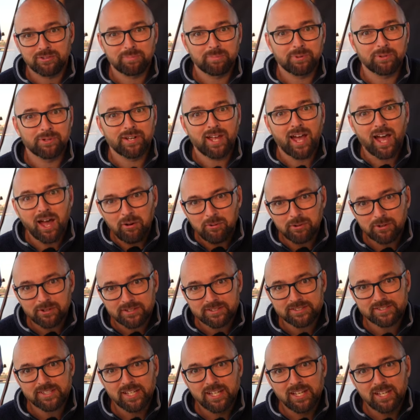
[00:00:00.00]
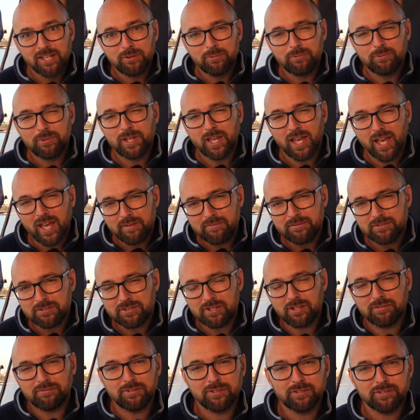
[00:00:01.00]
upon hours, we have
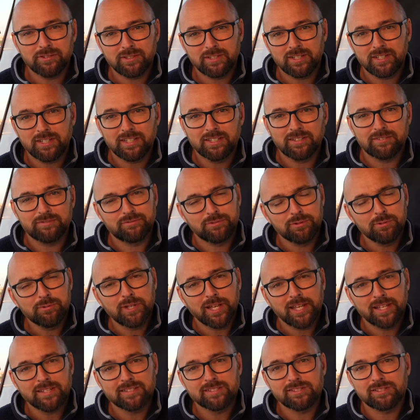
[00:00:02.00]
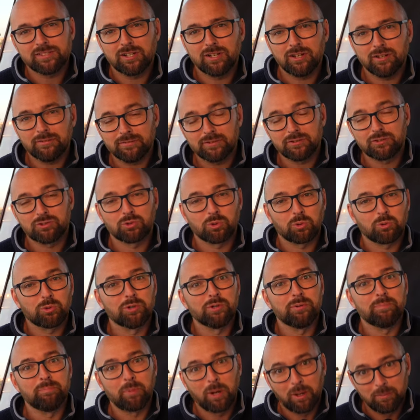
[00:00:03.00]
suffered a few cases of
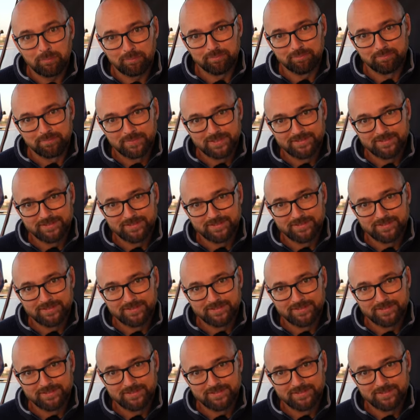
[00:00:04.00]
sore bum.